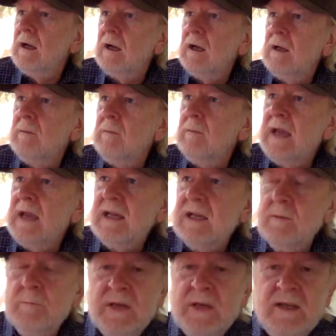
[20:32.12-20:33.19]
uh,
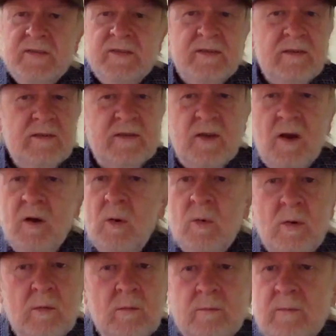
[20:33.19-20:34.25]
make it be
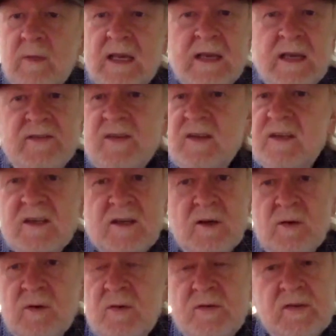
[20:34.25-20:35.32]
so easy to
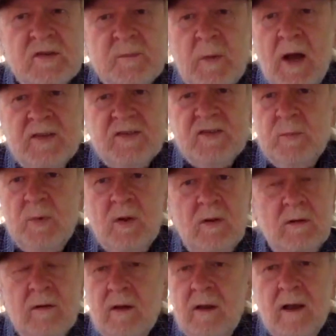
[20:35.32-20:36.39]
use as
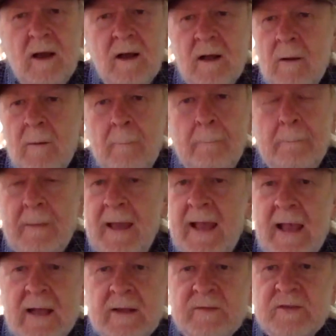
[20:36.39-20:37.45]
possible. Um,
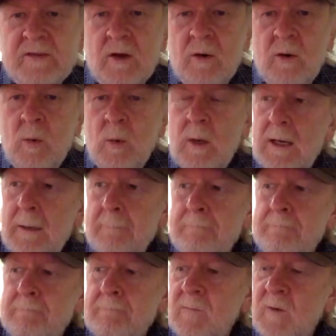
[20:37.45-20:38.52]
and so uh,
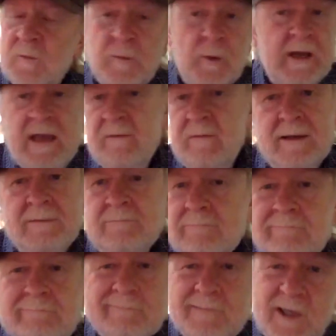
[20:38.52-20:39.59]

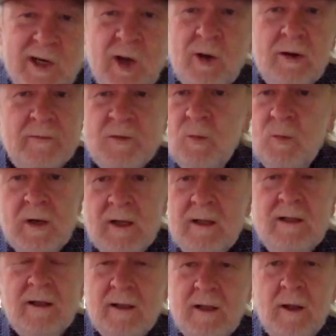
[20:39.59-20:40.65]
forgiving, you know, if you will,
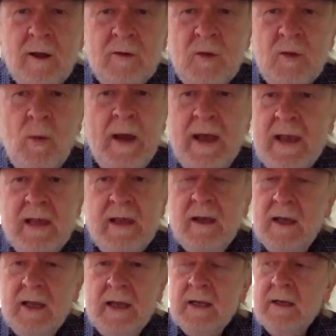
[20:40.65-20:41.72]
along the way.
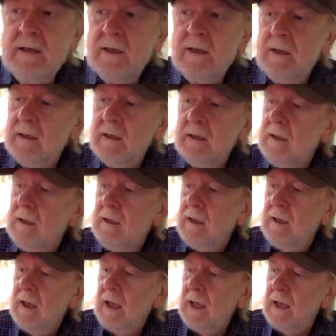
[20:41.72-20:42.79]
And, uh,
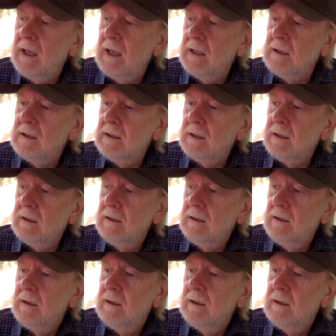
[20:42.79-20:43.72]
and, uh,